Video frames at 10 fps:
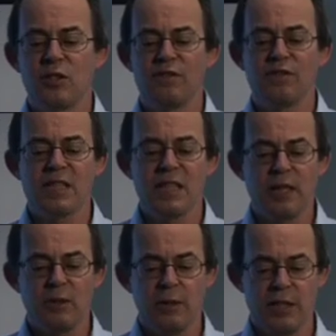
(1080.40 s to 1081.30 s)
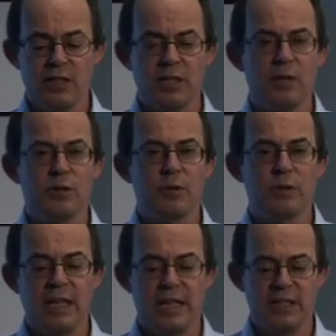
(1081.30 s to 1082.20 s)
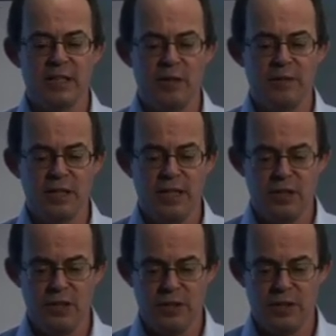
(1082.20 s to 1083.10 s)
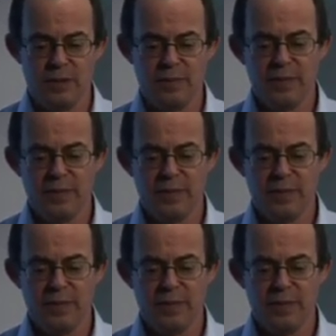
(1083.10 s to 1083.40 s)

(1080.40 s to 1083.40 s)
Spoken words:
the physical and social needs of teachers.